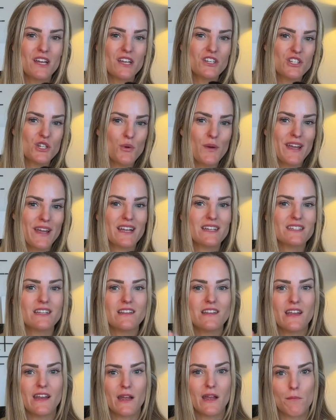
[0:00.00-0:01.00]
doing to
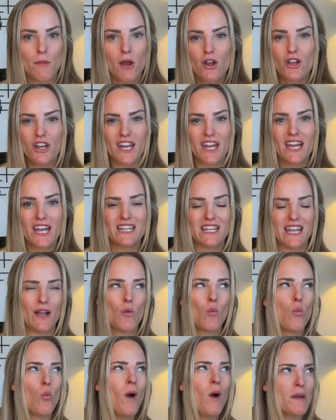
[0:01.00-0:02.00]
leading marketing, like
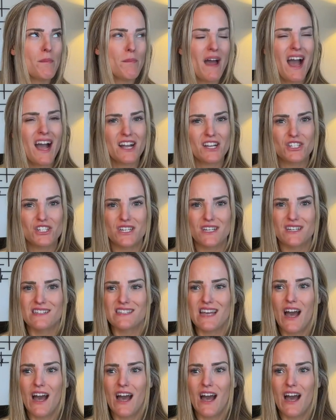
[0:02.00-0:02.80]
what packages,